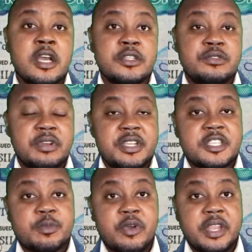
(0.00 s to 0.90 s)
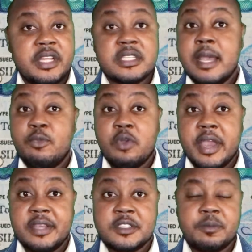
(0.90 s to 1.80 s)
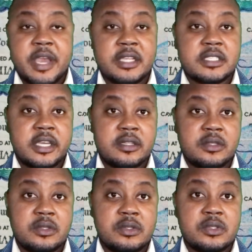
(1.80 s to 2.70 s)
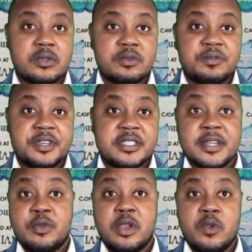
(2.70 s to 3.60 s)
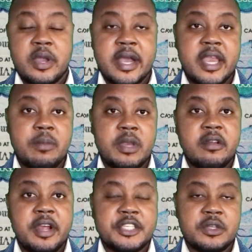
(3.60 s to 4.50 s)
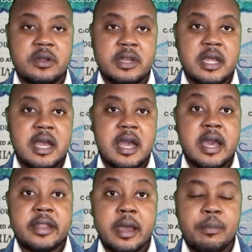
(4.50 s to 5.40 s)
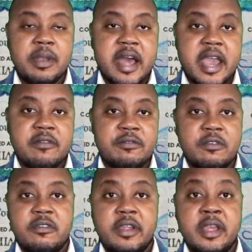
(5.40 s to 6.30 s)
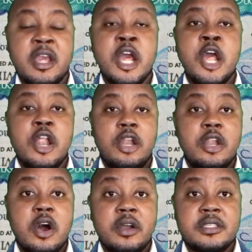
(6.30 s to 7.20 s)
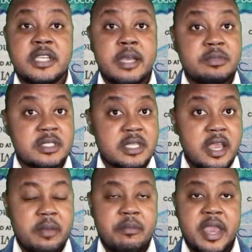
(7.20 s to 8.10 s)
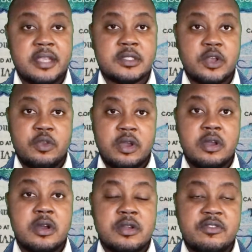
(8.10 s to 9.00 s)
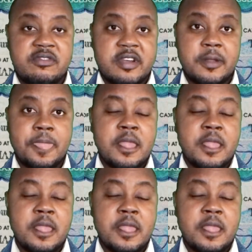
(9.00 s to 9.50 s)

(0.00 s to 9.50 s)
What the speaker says: During this point in time, you are expected to visit your local immigration and apply for a long-term stay based on your contract.